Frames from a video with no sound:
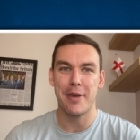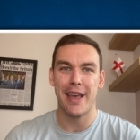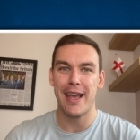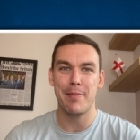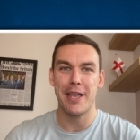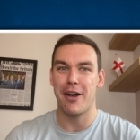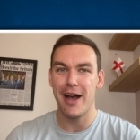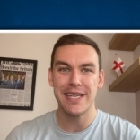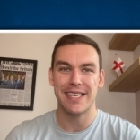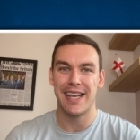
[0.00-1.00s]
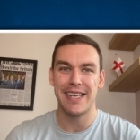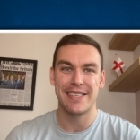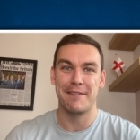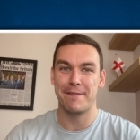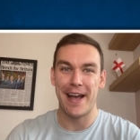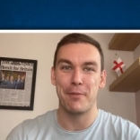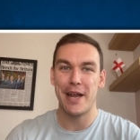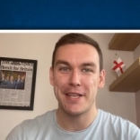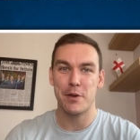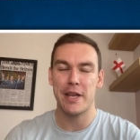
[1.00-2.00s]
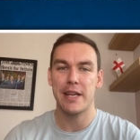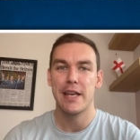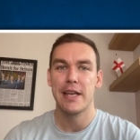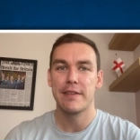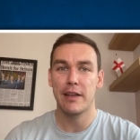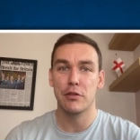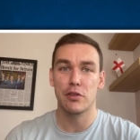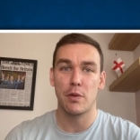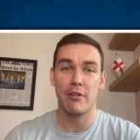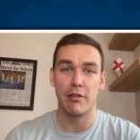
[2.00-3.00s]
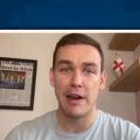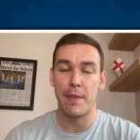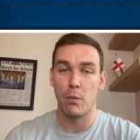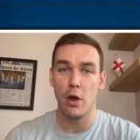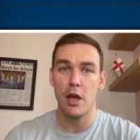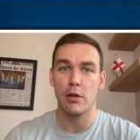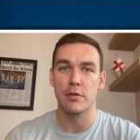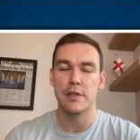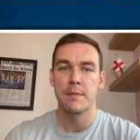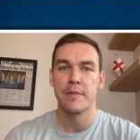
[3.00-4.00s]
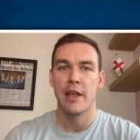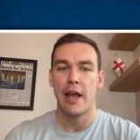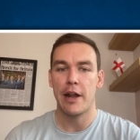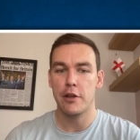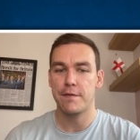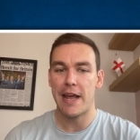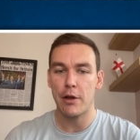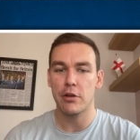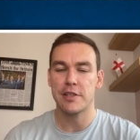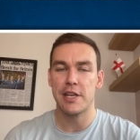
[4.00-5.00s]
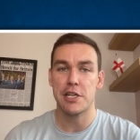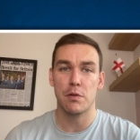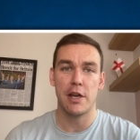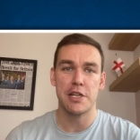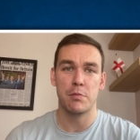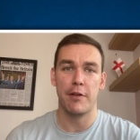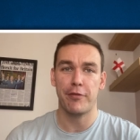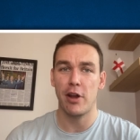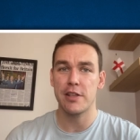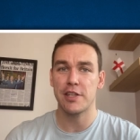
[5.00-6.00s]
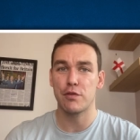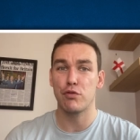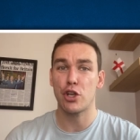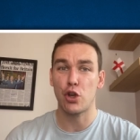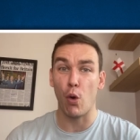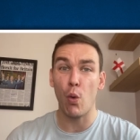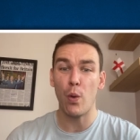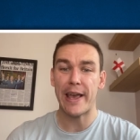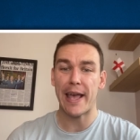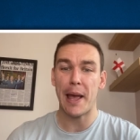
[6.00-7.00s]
UK being isolated. In fact, we're doing deals around the world. And you've now got a situation where France is recalling